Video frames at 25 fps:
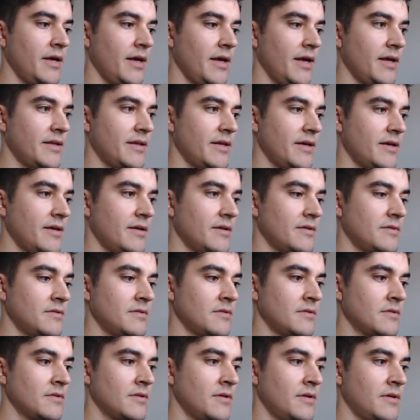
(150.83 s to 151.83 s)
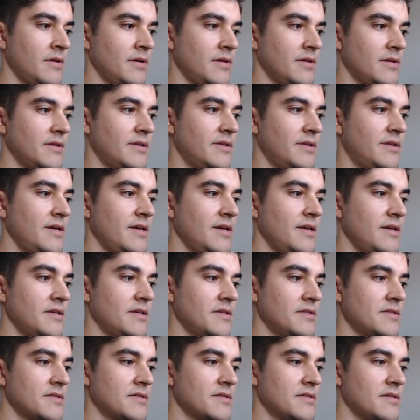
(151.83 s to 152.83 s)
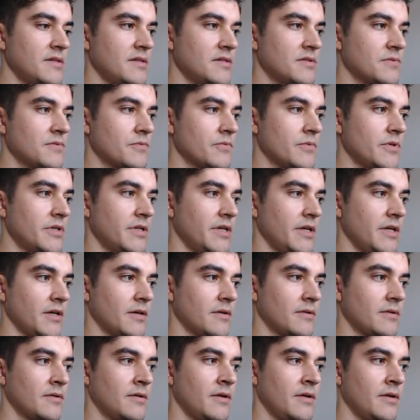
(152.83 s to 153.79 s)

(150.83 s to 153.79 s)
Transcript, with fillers: and then this is running